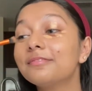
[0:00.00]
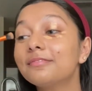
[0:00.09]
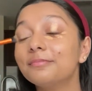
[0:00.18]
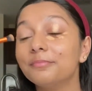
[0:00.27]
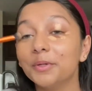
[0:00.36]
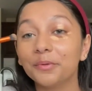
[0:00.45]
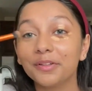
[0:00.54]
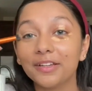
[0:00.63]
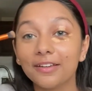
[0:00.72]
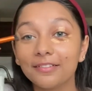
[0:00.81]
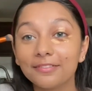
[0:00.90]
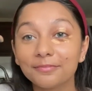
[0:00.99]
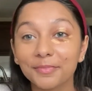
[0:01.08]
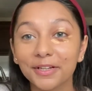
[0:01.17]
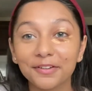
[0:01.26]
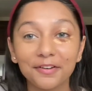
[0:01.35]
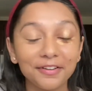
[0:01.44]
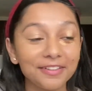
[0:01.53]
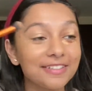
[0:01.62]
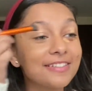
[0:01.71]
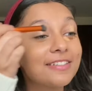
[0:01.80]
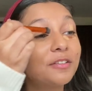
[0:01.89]
Mowgli, my dog, is
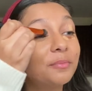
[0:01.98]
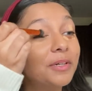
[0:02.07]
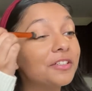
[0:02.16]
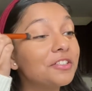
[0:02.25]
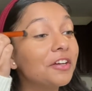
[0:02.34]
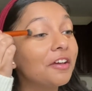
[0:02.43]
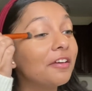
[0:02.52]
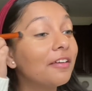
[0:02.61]
still munching.